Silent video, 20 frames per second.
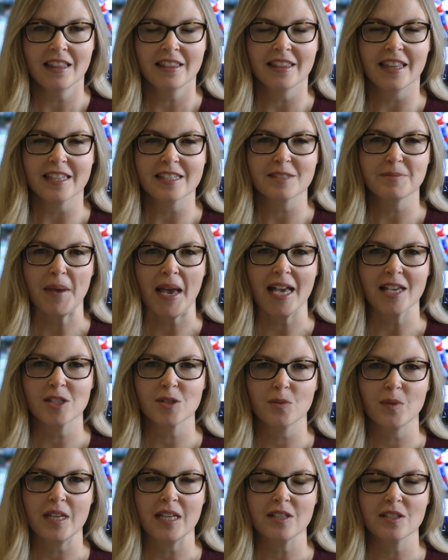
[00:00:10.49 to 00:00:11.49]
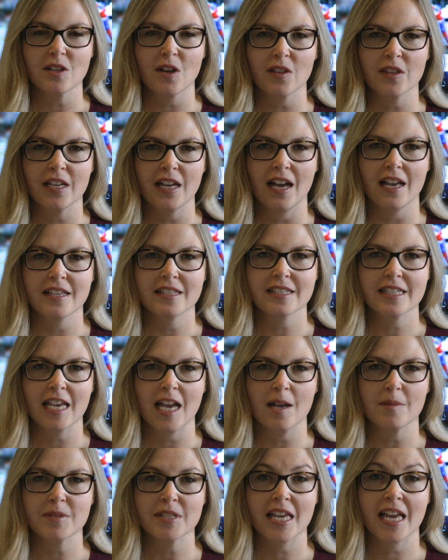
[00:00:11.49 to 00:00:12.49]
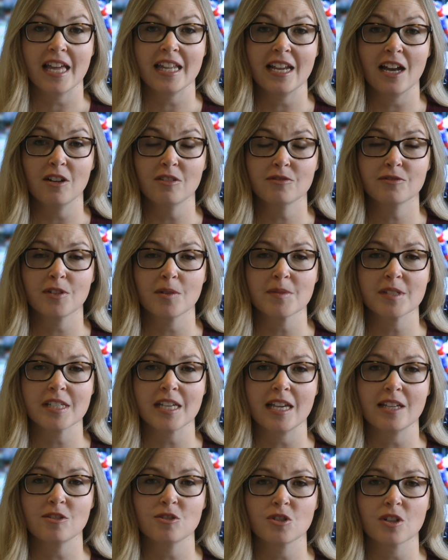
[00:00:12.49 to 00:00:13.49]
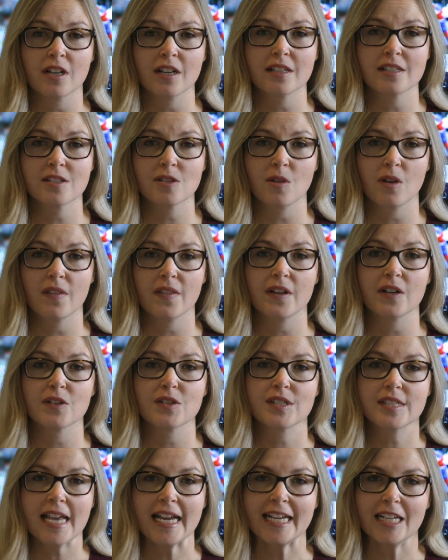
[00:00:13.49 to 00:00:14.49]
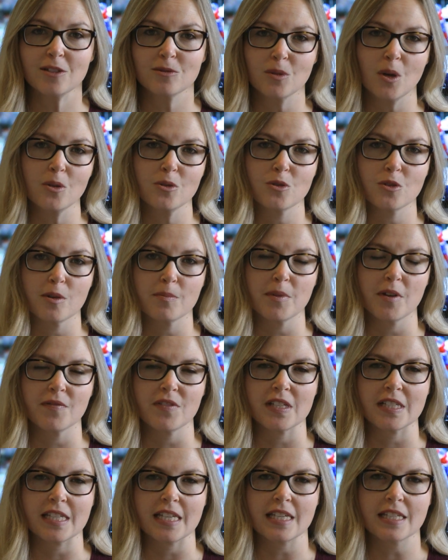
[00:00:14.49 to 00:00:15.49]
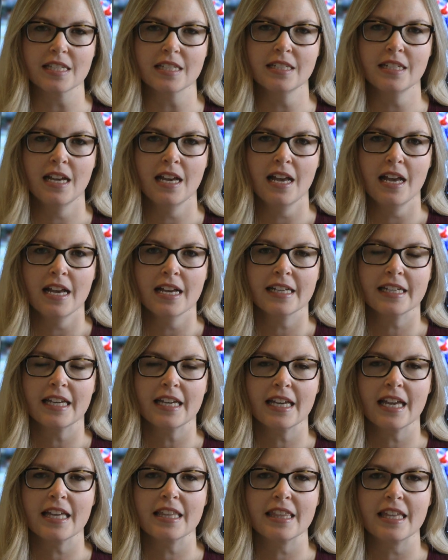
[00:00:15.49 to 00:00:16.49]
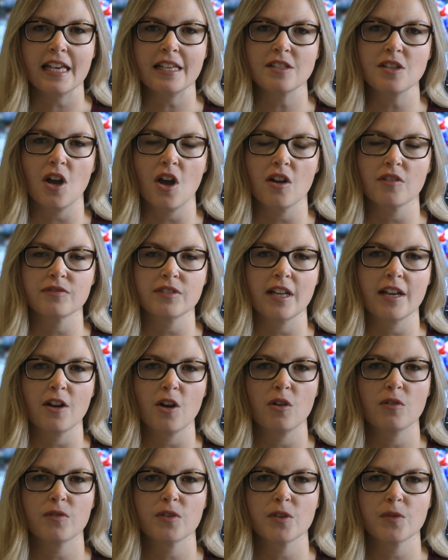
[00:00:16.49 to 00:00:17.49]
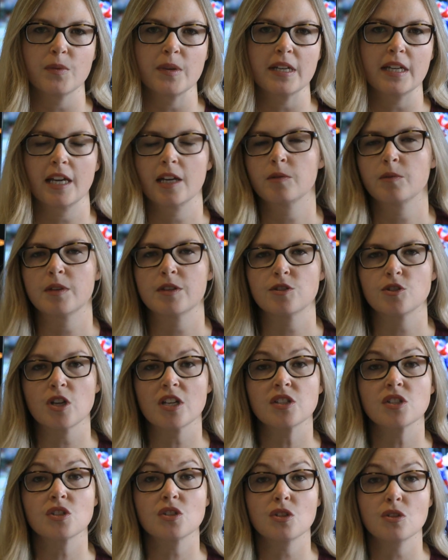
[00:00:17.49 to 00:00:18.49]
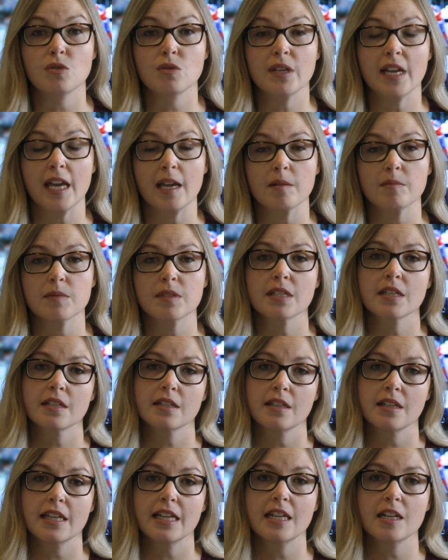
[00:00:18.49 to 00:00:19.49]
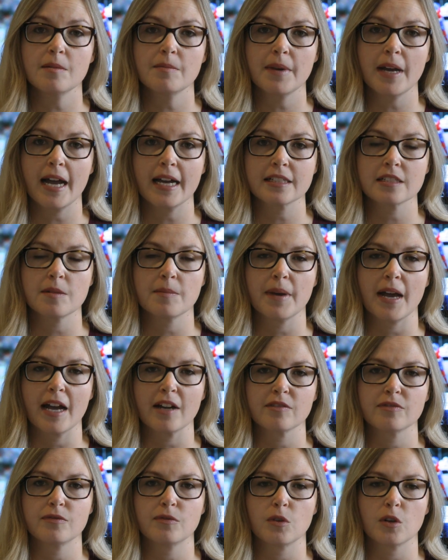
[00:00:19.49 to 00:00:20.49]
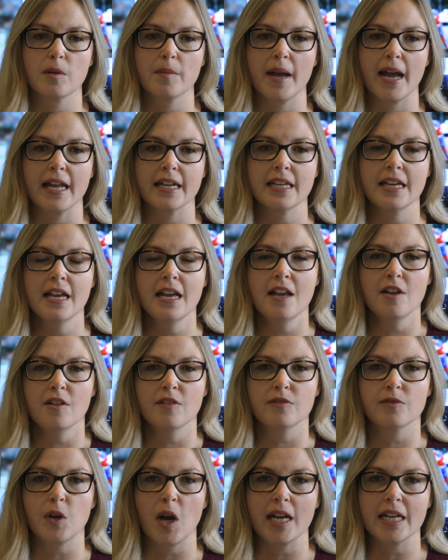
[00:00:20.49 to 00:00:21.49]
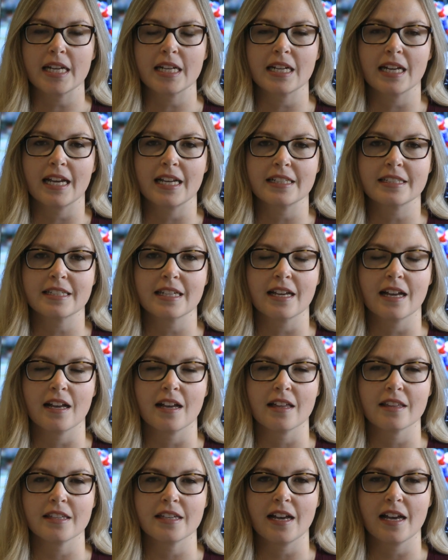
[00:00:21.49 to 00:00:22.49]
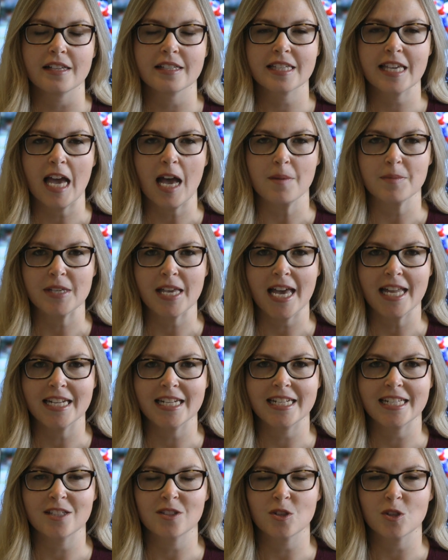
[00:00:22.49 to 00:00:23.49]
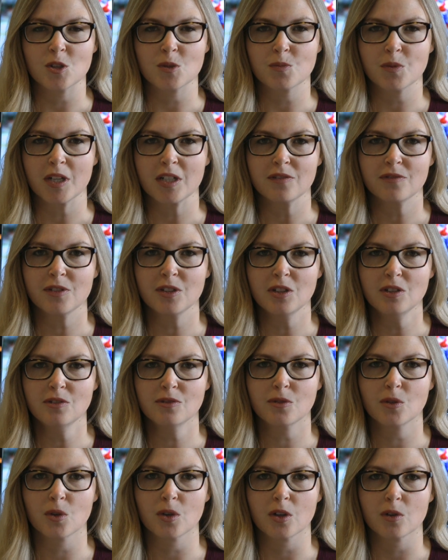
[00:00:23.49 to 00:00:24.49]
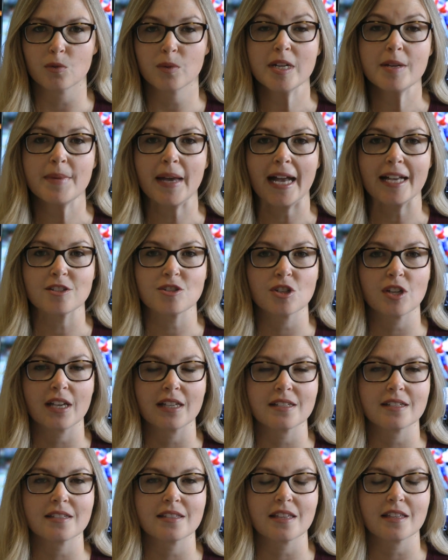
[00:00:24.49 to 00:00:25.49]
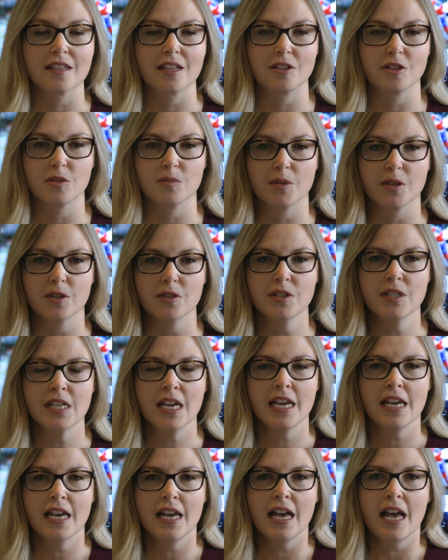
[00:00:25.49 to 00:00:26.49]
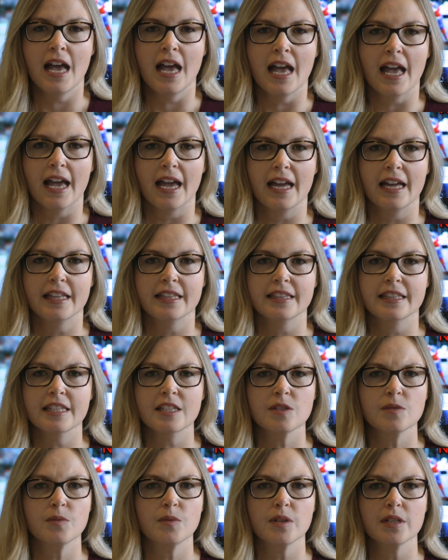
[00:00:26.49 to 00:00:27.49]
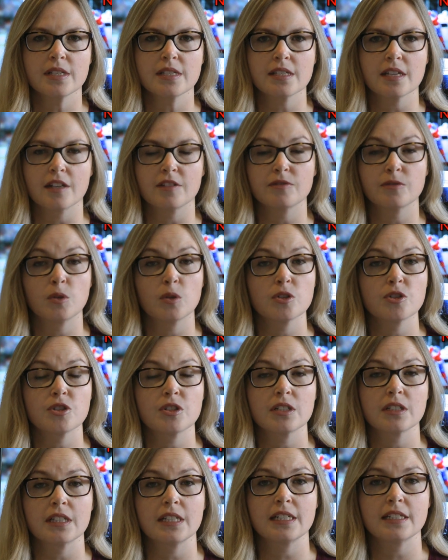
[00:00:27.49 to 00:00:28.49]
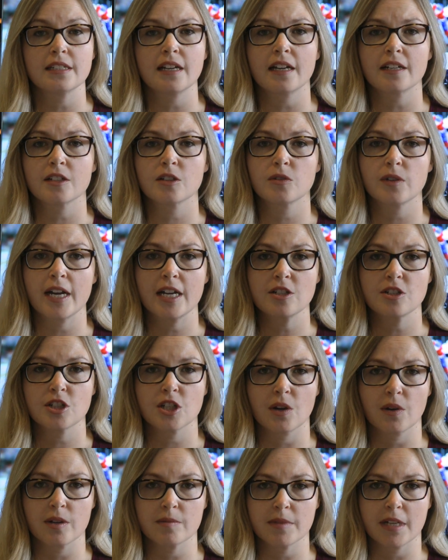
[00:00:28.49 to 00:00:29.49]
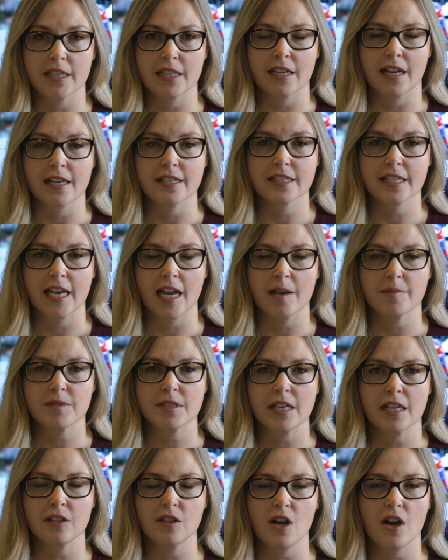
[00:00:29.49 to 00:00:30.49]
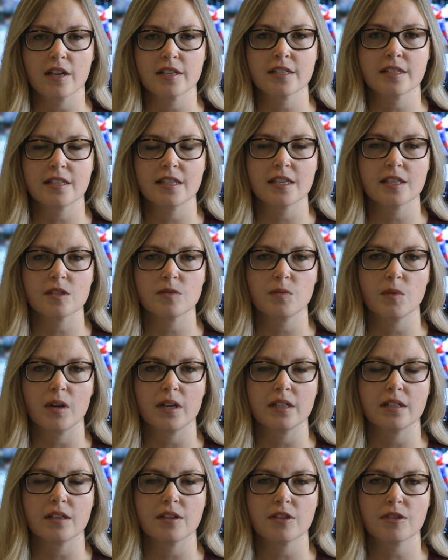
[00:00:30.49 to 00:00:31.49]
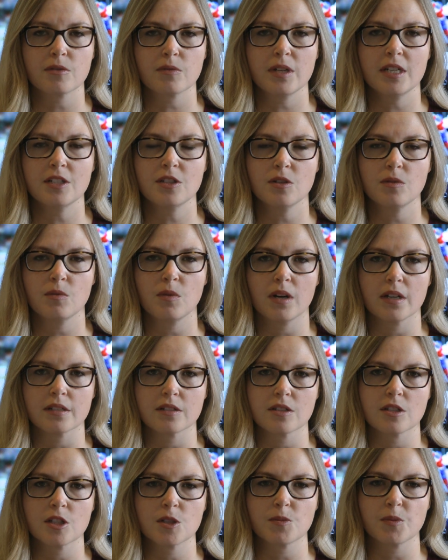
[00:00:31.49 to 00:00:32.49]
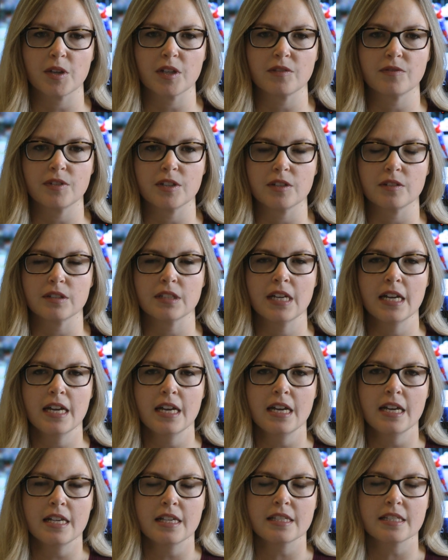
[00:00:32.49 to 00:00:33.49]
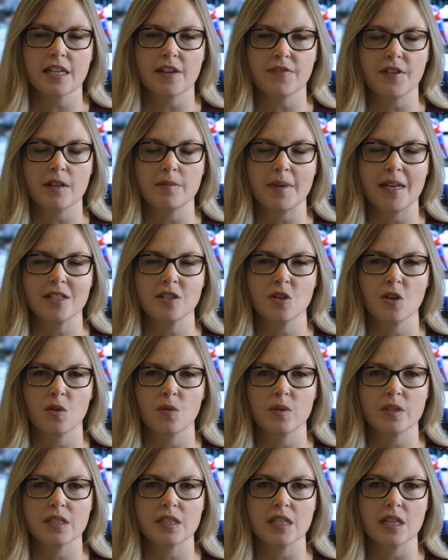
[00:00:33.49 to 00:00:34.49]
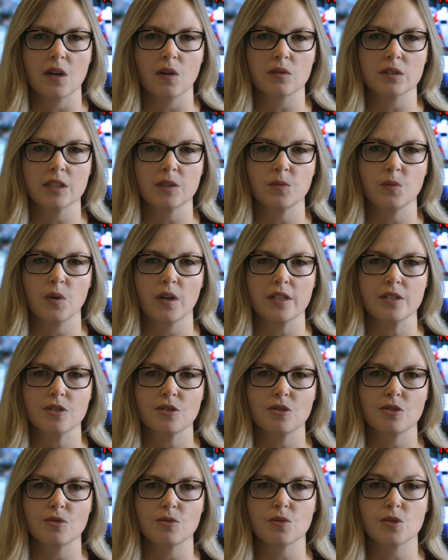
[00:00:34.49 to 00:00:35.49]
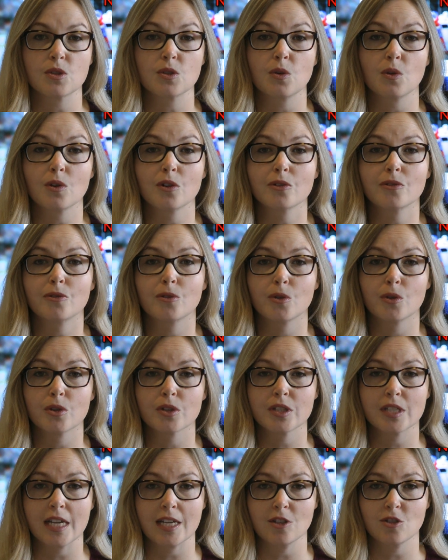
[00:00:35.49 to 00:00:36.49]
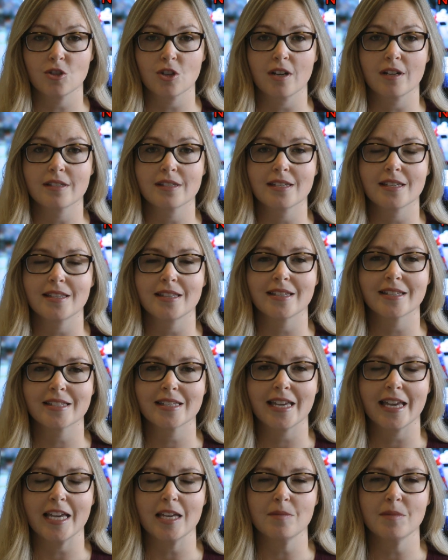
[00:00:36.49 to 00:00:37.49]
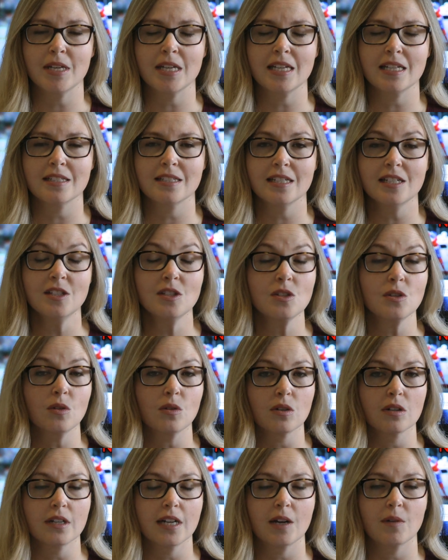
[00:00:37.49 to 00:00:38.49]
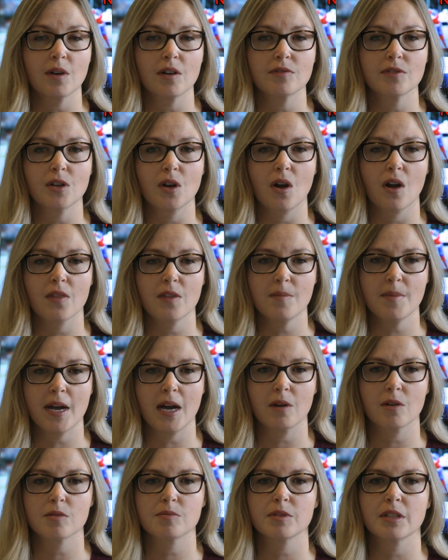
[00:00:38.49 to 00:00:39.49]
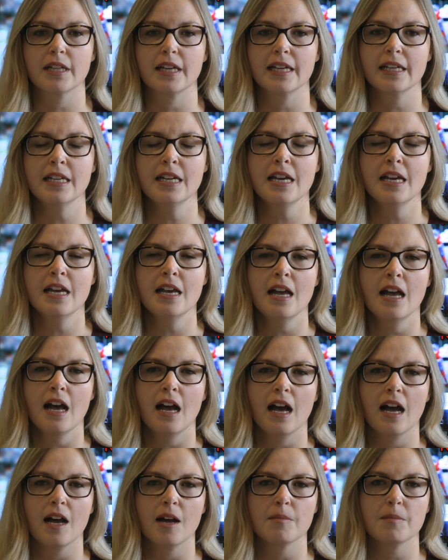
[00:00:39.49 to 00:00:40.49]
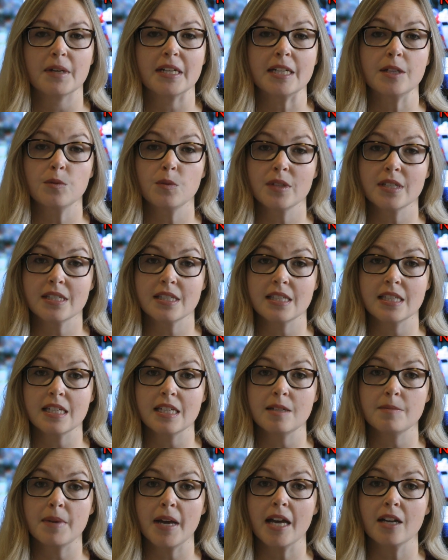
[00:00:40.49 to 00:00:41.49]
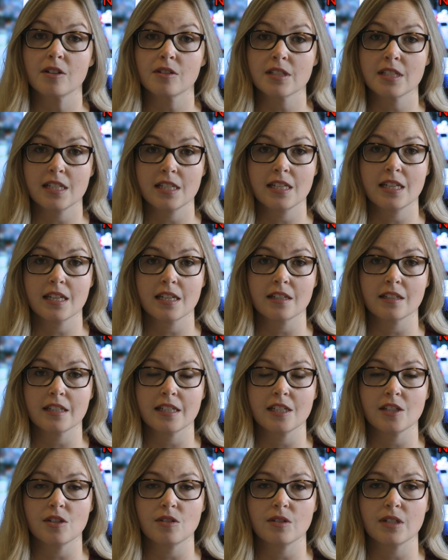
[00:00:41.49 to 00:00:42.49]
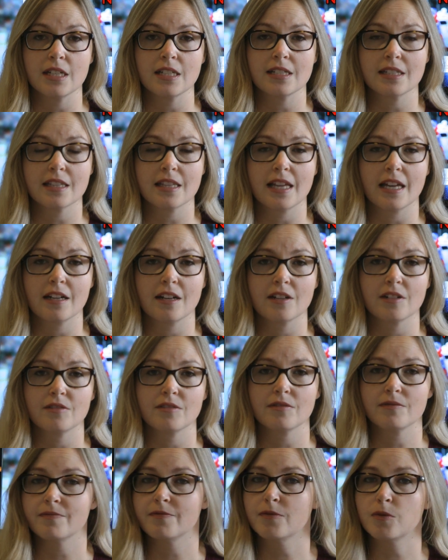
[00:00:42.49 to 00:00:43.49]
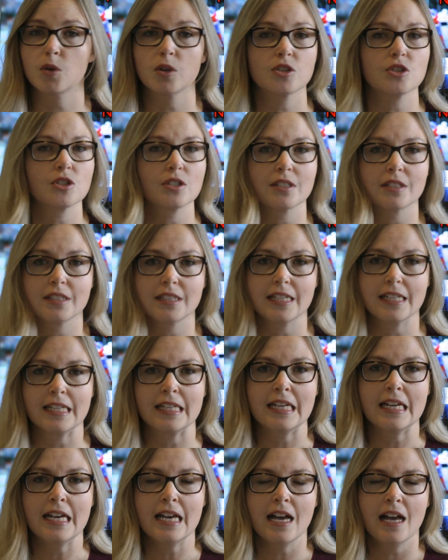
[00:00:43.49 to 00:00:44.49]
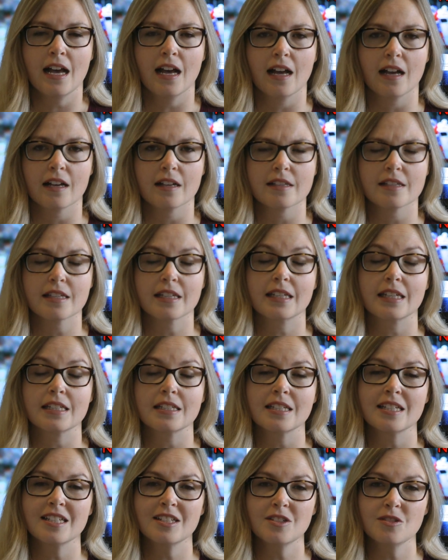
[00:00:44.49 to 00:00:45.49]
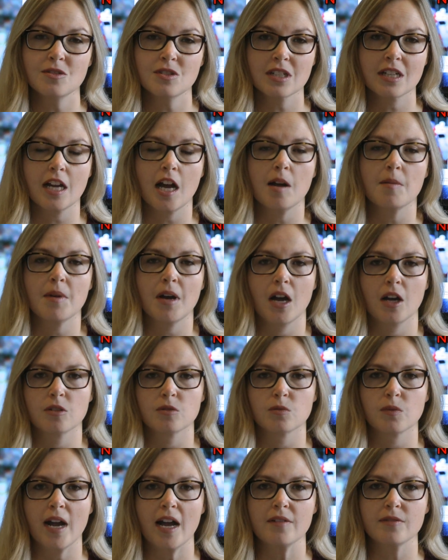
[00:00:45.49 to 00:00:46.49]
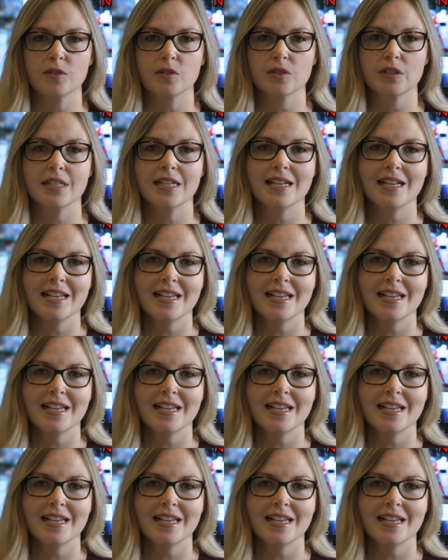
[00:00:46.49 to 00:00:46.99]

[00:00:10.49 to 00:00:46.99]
This past week saw the IceCaps head out from St. John's on their second road trip of the season, kicking things off over the weekend with just two games in a back-to-back format. Friday night, the IceCaps headed into Springfield for a rematch against the Thunderbirds. And this was unfortunately not a great showing by the IceCaps. They lost this one 3-1 to Springfield. Stefan Matteau was the only one to score for St. John's in this game. He did score, however, on the power play, but it was the penalty killing unit that unfortunately continued to come unraveled.